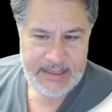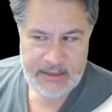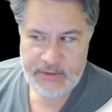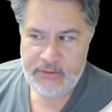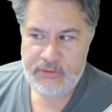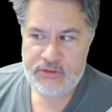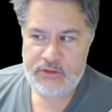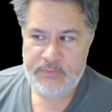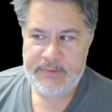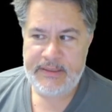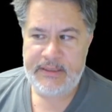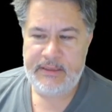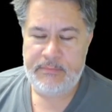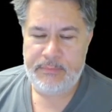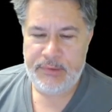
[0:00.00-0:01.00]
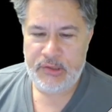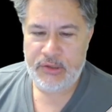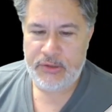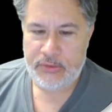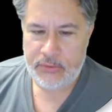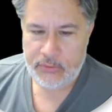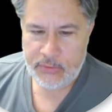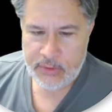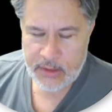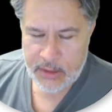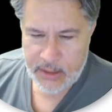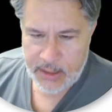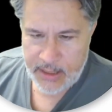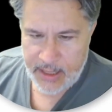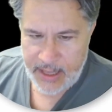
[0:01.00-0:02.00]
those will be blue,
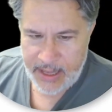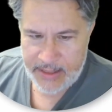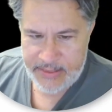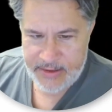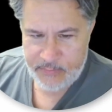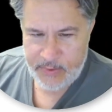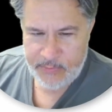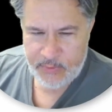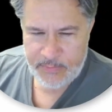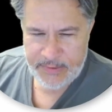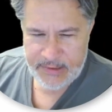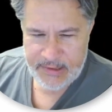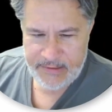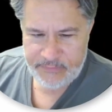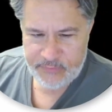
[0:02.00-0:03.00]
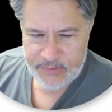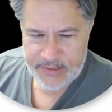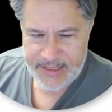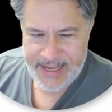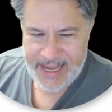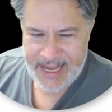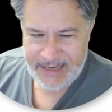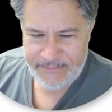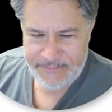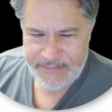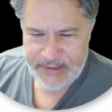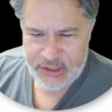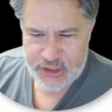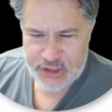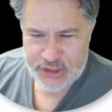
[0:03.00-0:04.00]
and then we would be left with
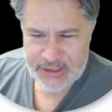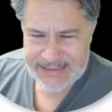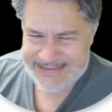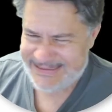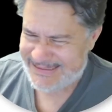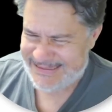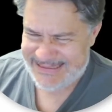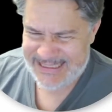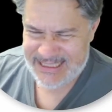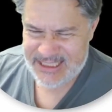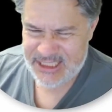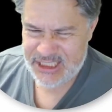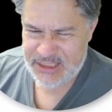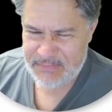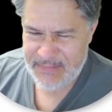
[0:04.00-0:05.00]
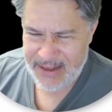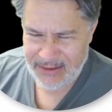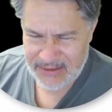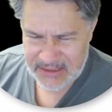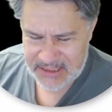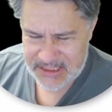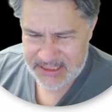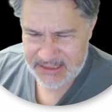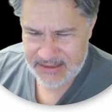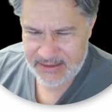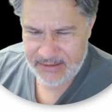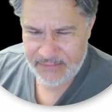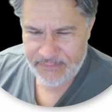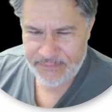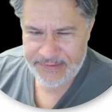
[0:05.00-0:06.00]
catfish, smelt,
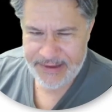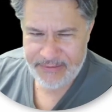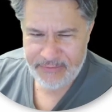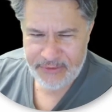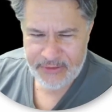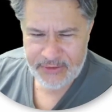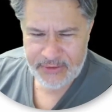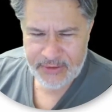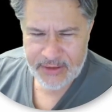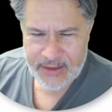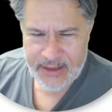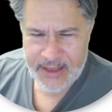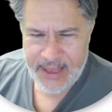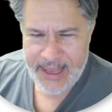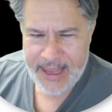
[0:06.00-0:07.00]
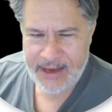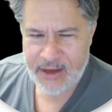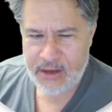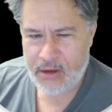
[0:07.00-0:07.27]
flounder, and